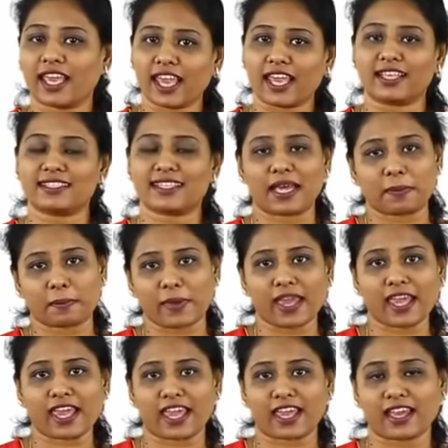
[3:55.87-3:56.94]
cakes and
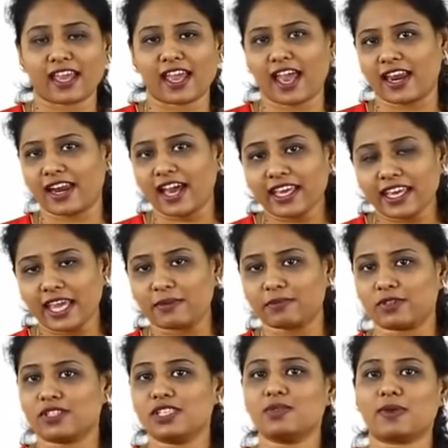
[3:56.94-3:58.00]
baking and I
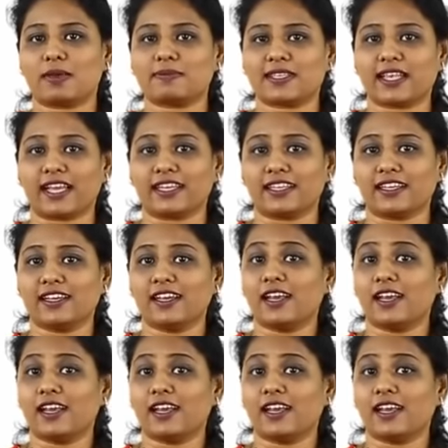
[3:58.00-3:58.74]
came to this website.